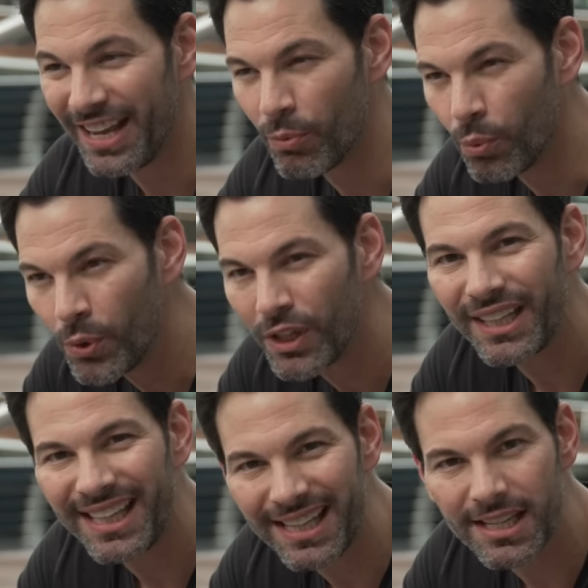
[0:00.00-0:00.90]
It
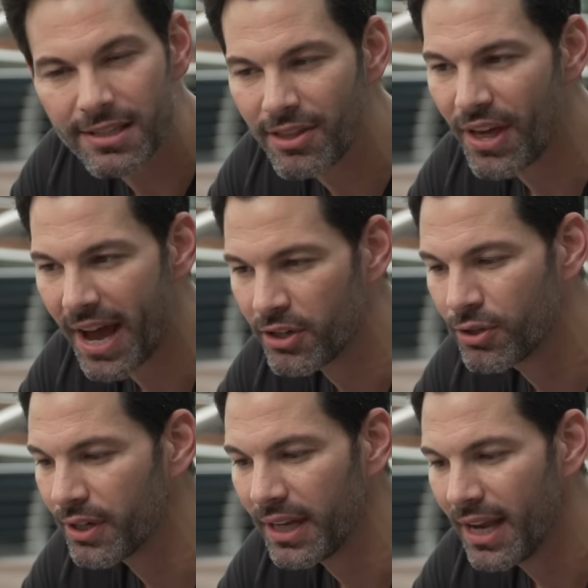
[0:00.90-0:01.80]
really is that
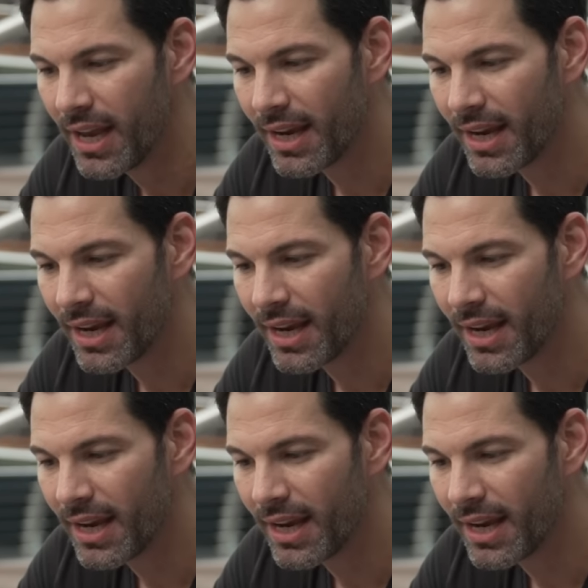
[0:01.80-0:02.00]
good.